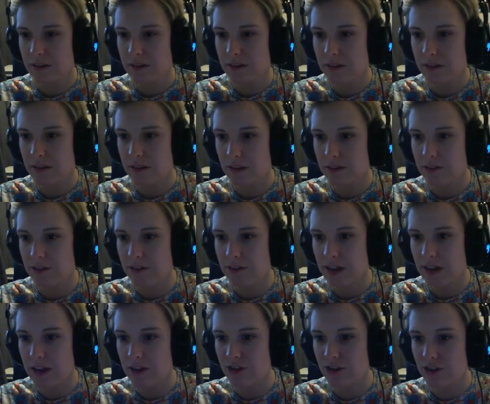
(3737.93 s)
and to the
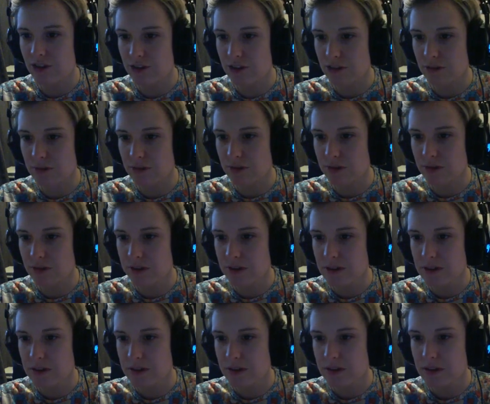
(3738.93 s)
energy in the top corner.
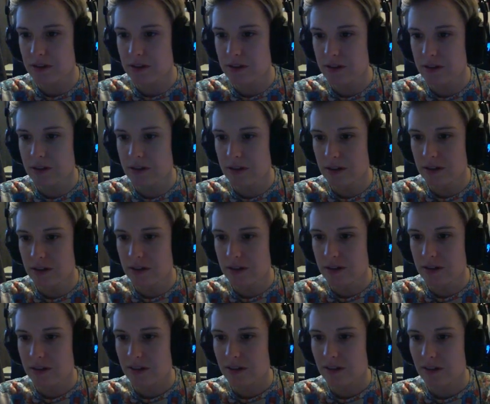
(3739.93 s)

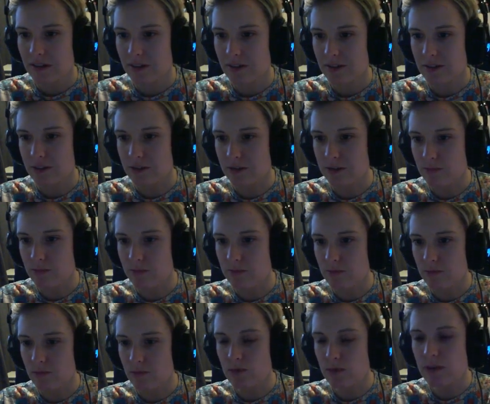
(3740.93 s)
It's just
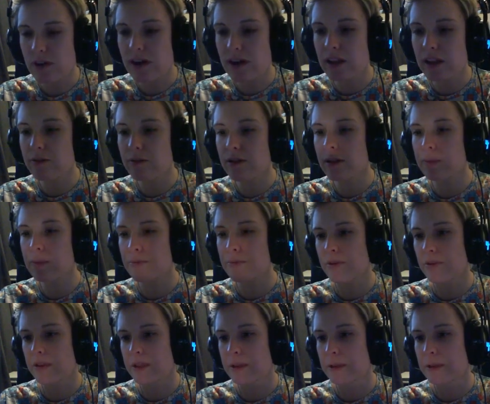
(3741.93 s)
really, really pretty.